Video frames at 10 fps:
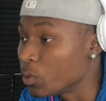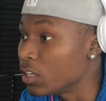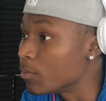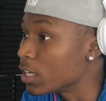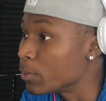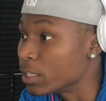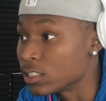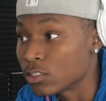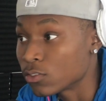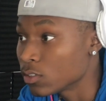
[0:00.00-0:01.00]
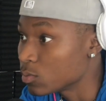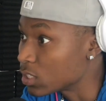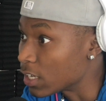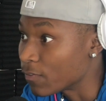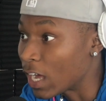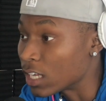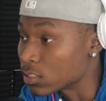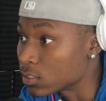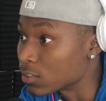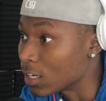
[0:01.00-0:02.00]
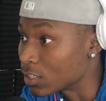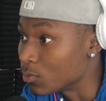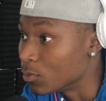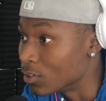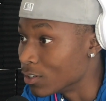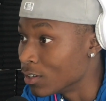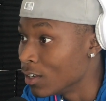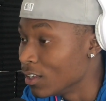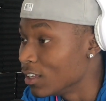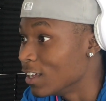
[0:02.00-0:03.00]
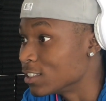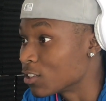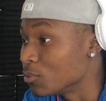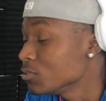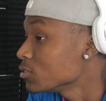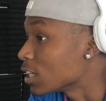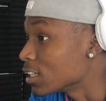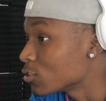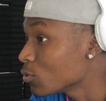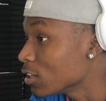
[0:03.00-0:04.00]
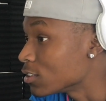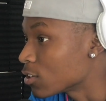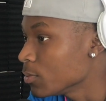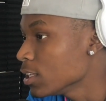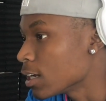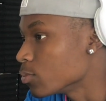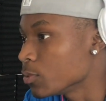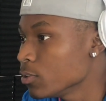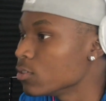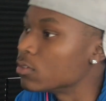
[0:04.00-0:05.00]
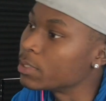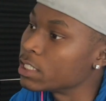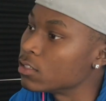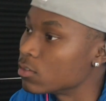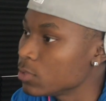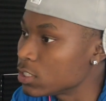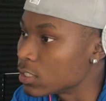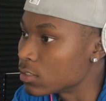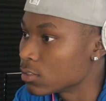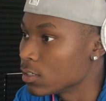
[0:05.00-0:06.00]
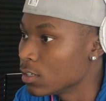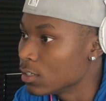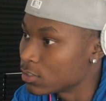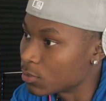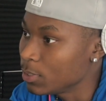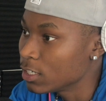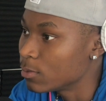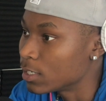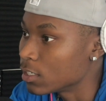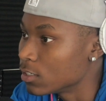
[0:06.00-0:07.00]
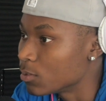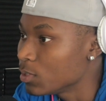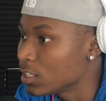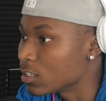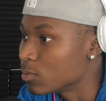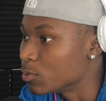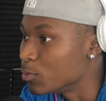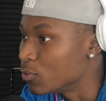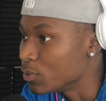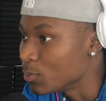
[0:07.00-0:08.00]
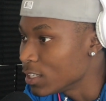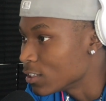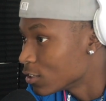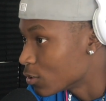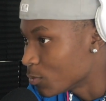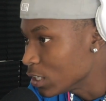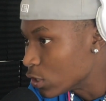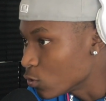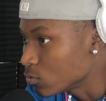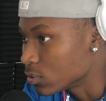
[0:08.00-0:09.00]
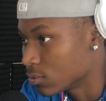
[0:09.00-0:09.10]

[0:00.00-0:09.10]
We didn't make it back to the crib till like 5, 6 o'clock in the morning. And so it was like 3. So we like, bro, we going back in here. We chilling. So we go back in there. We cut up a movie. We in there. We cool.